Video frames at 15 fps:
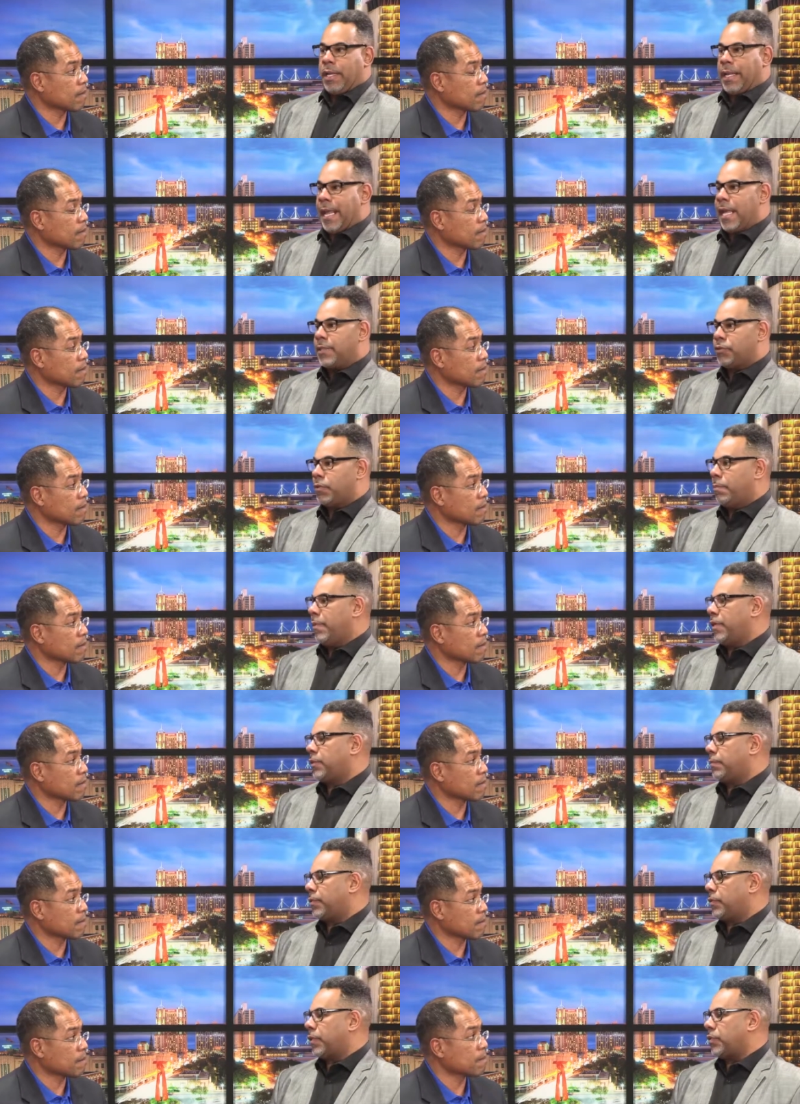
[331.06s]
Speaker 1: what a
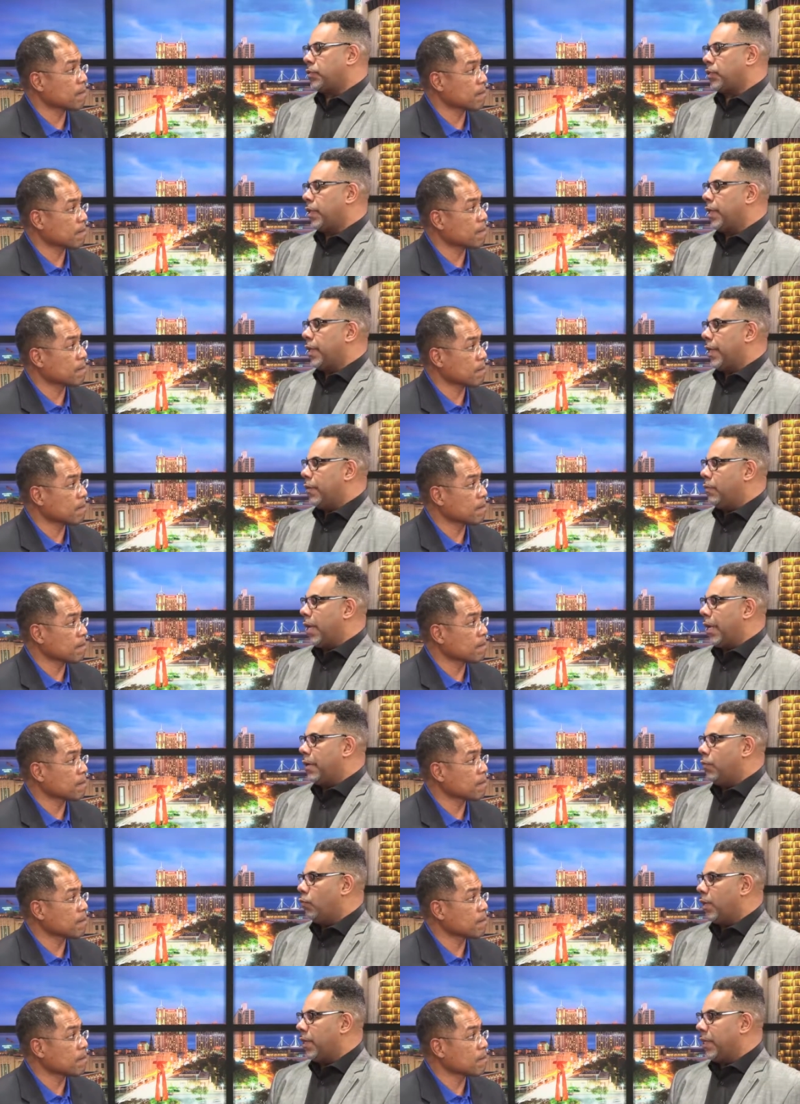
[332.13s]
councilman's position and,
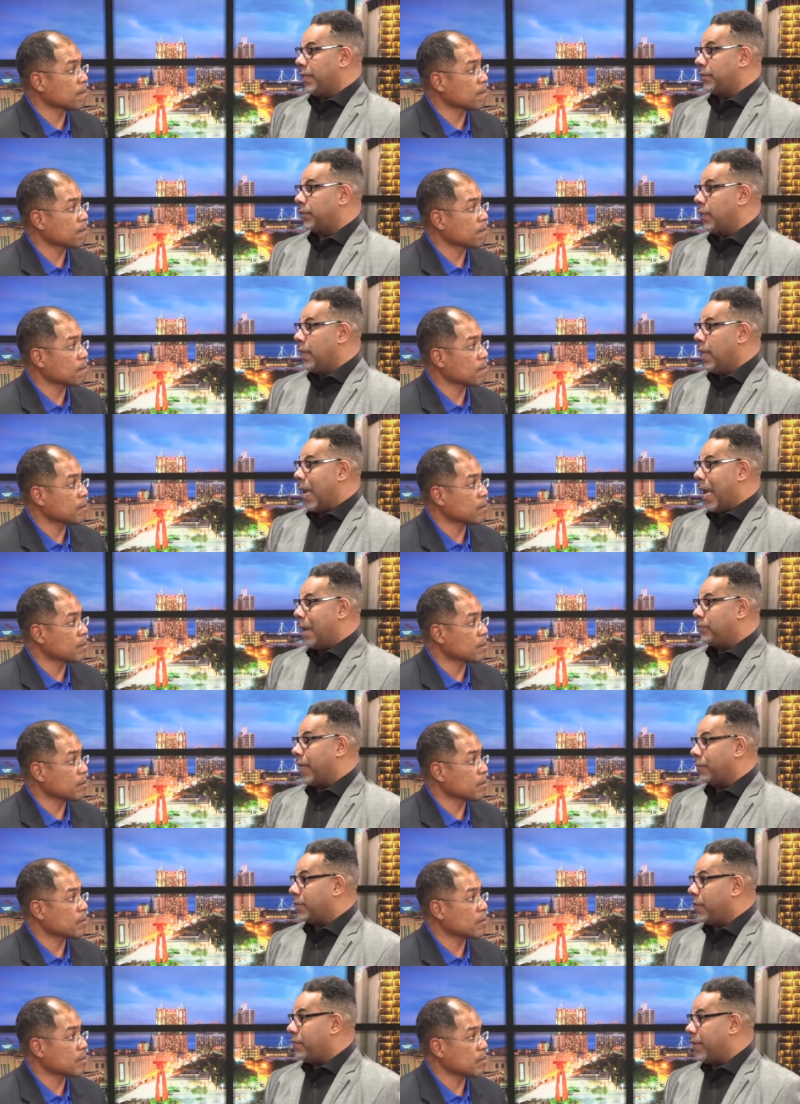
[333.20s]
and what his
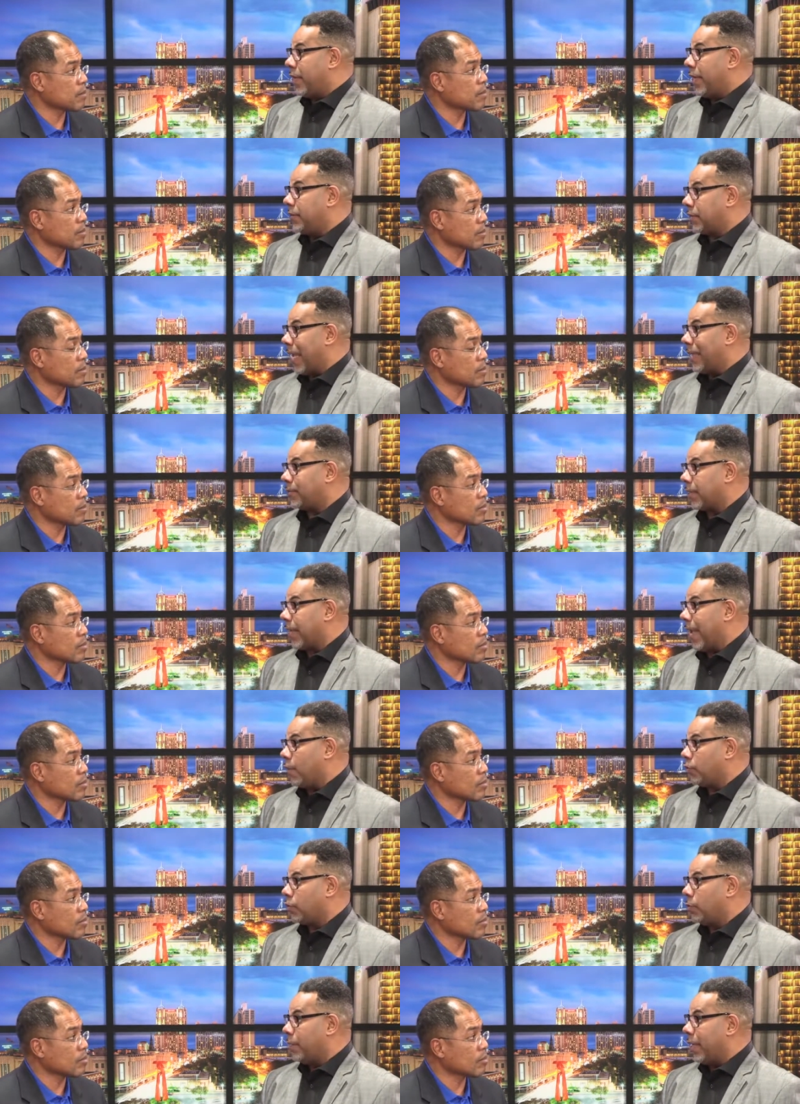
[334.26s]
objective is as a
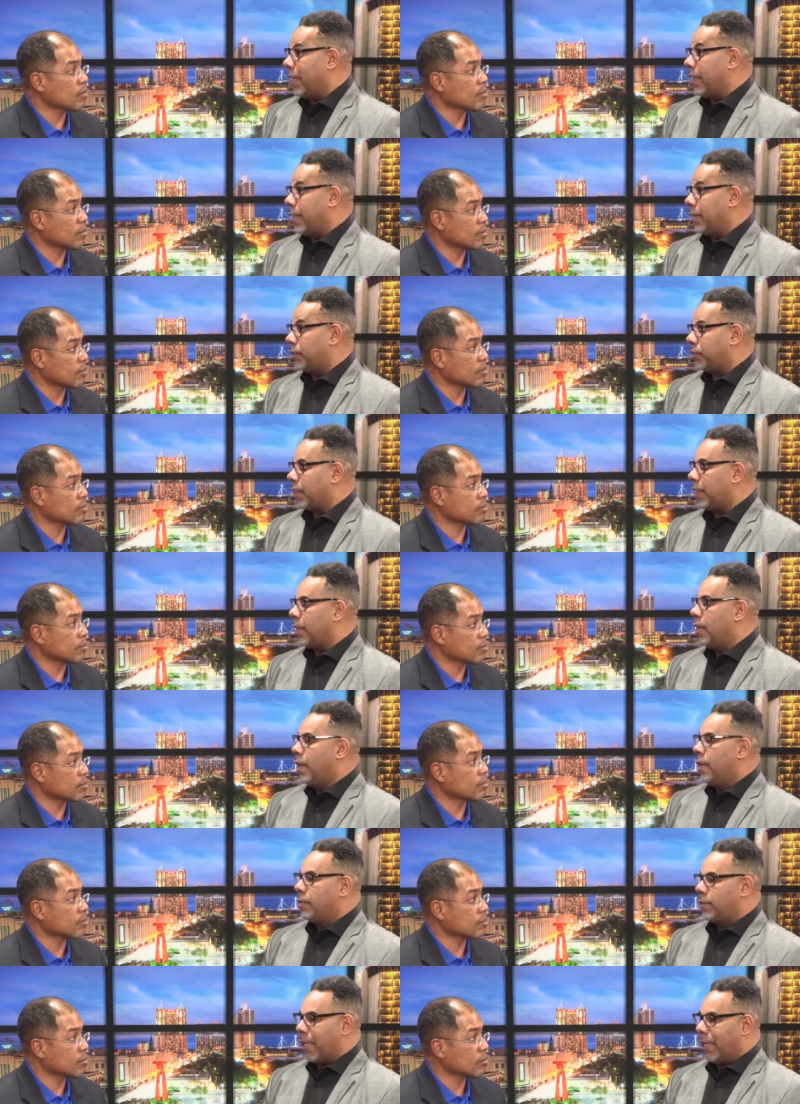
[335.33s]
councilman in the city.
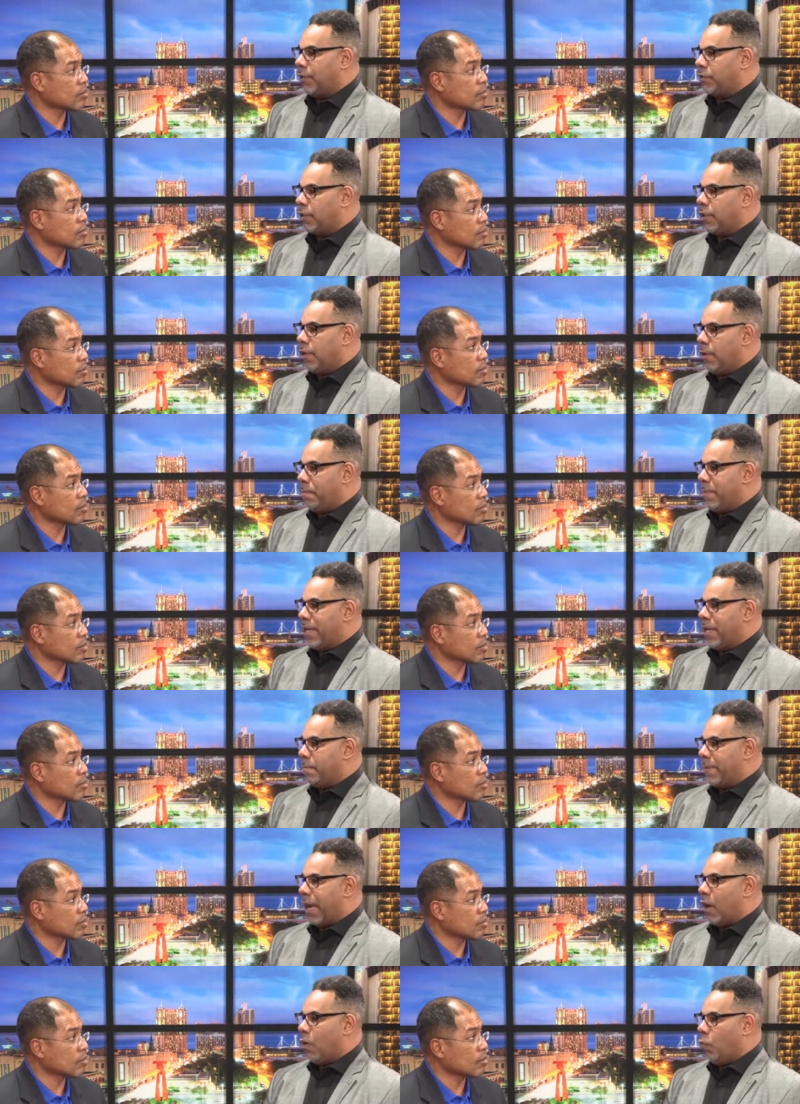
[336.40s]
Tell us a little bit
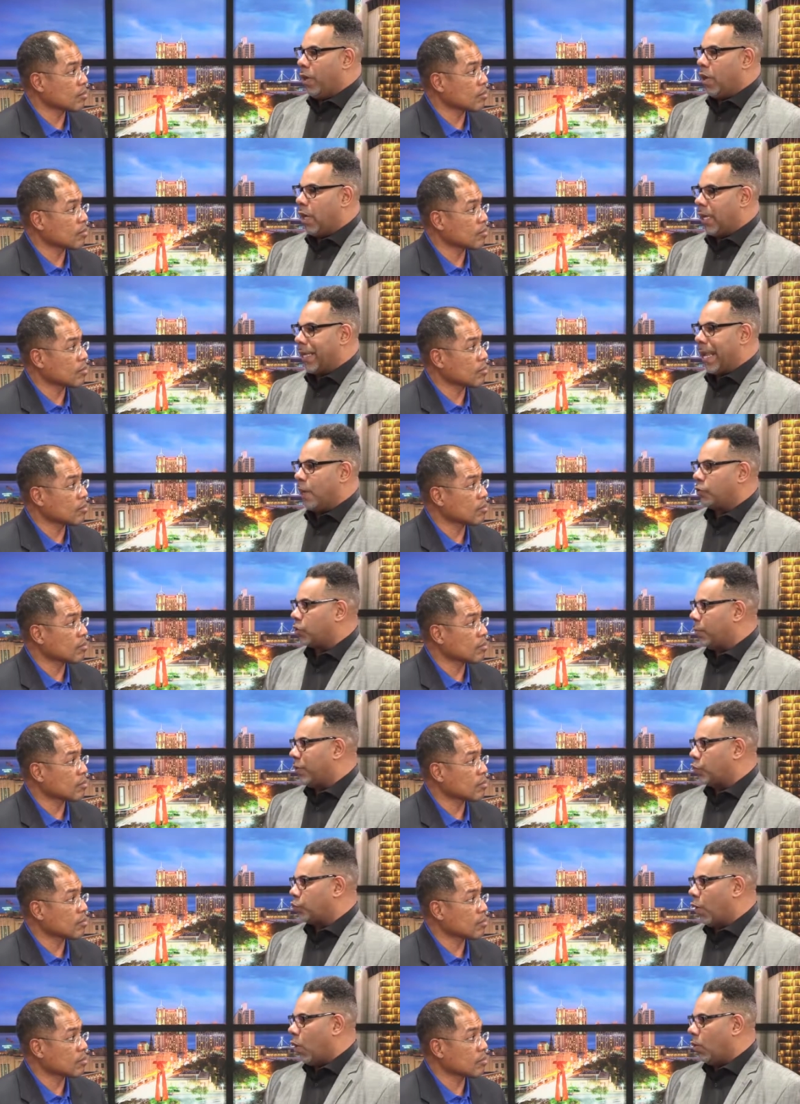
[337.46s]
about what a
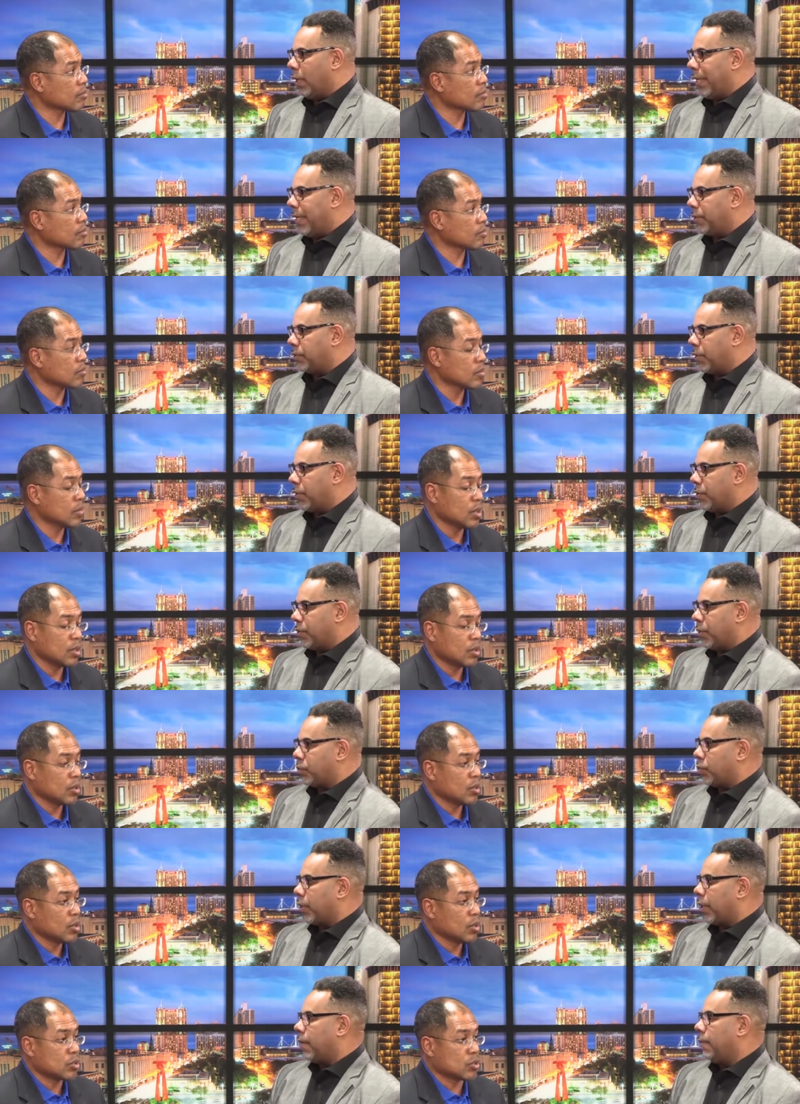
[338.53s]
councilman's role is in the
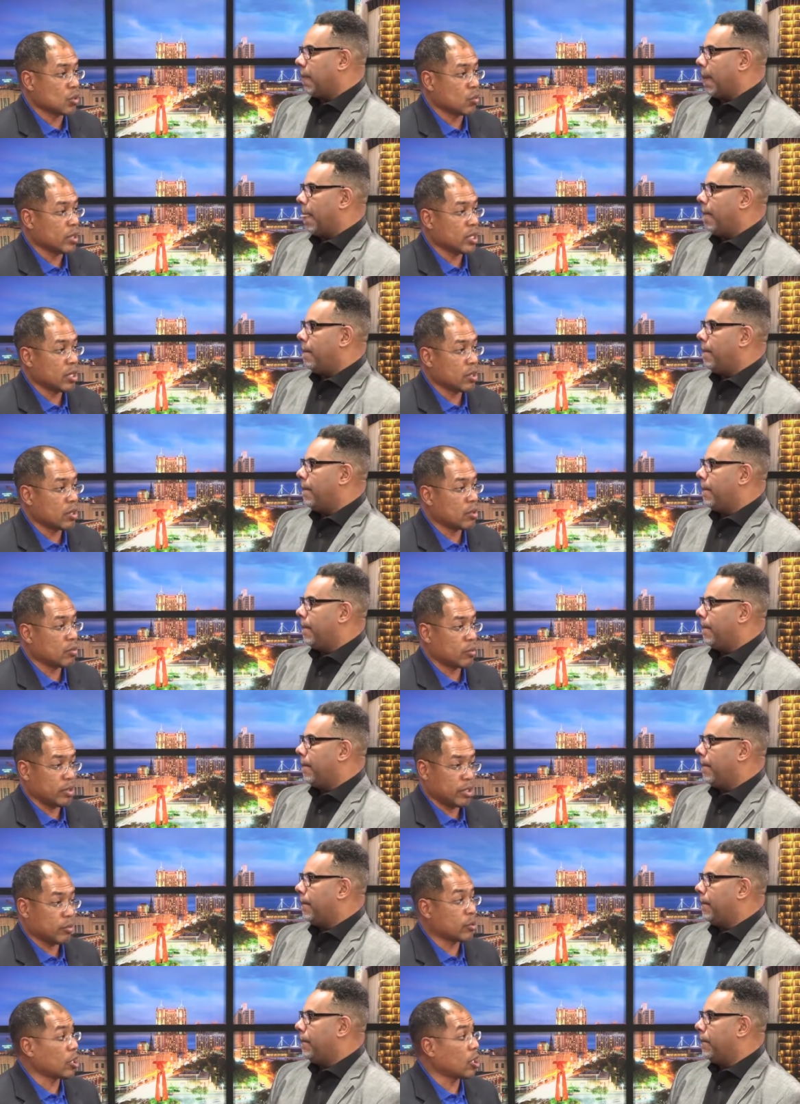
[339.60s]
district.
Speaker 2: So we are
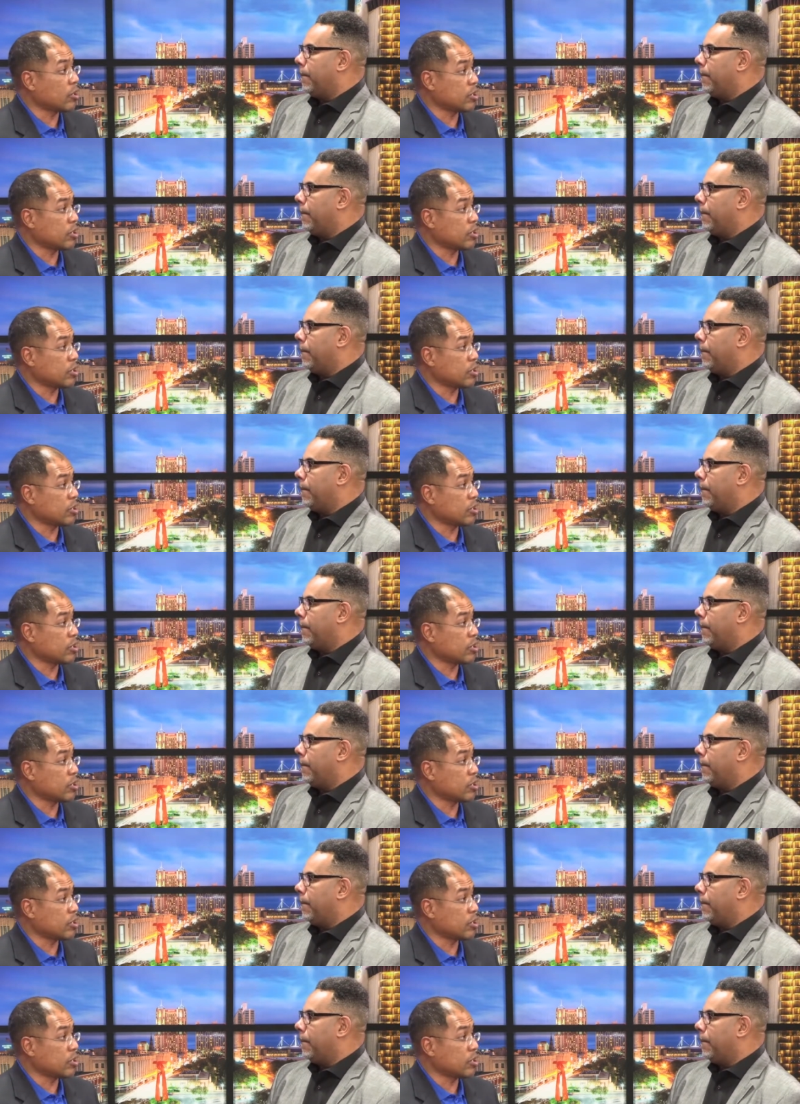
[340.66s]
we deal